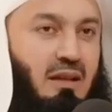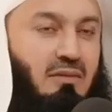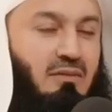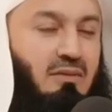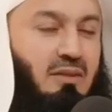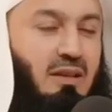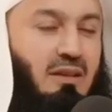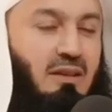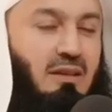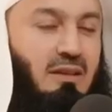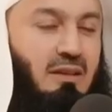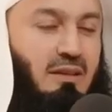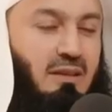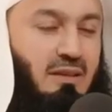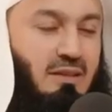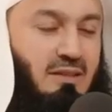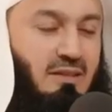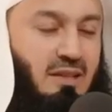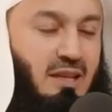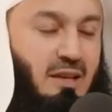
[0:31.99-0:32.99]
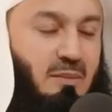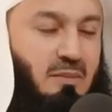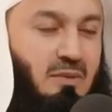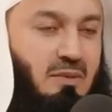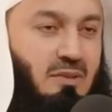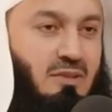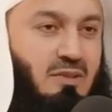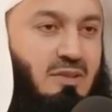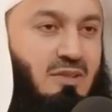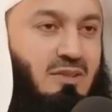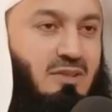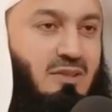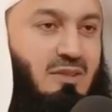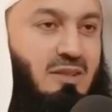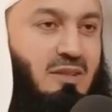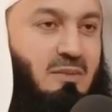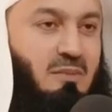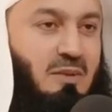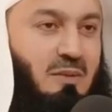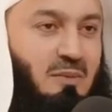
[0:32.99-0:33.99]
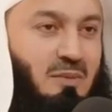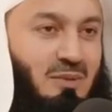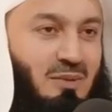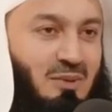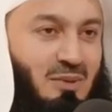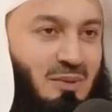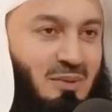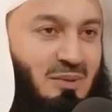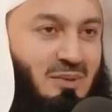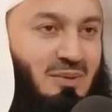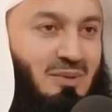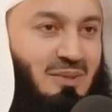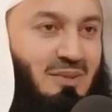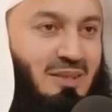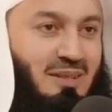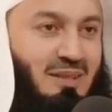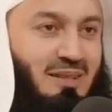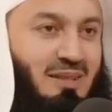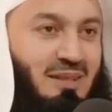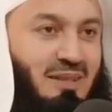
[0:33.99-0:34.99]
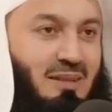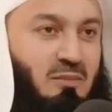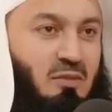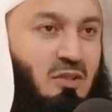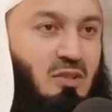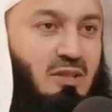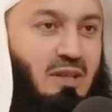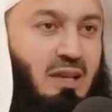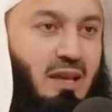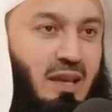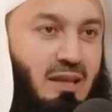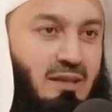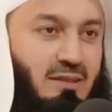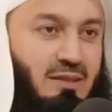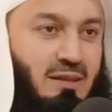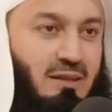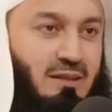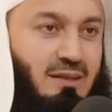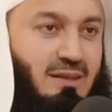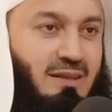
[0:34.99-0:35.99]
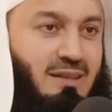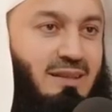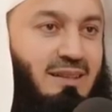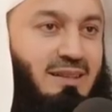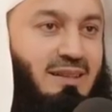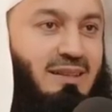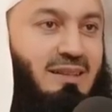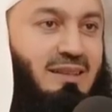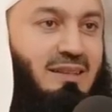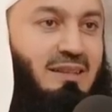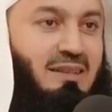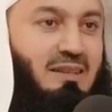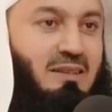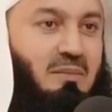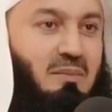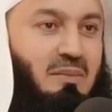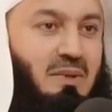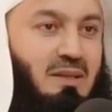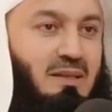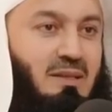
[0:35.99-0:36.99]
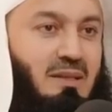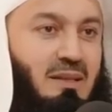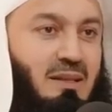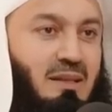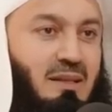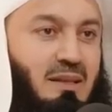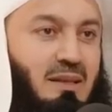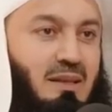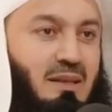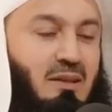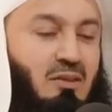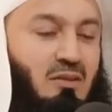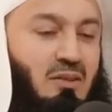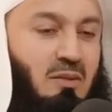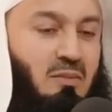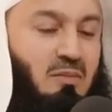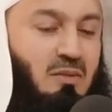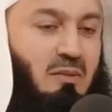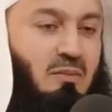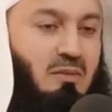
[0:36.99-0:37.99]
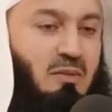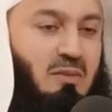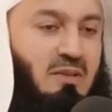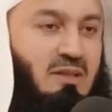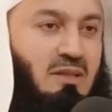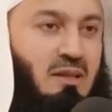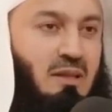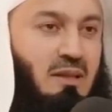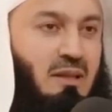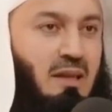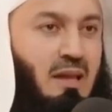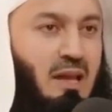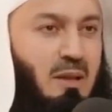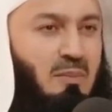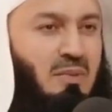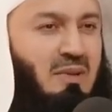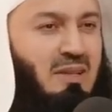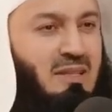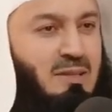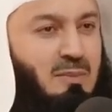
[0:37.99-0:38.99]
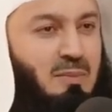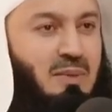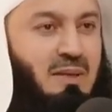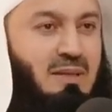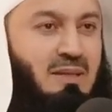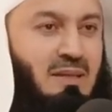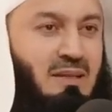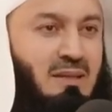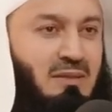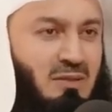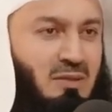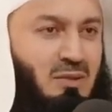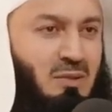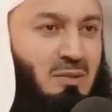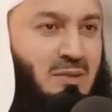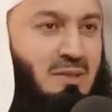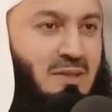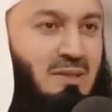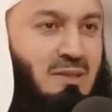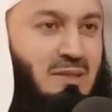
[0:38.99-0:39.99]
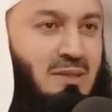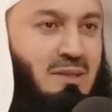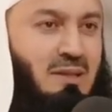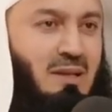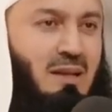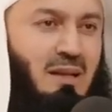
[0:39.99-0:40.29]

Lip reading: I have nothing against Apple. Just so that people know, I'm not a hater. But the only problem is the apple is bitten. Have you noticed?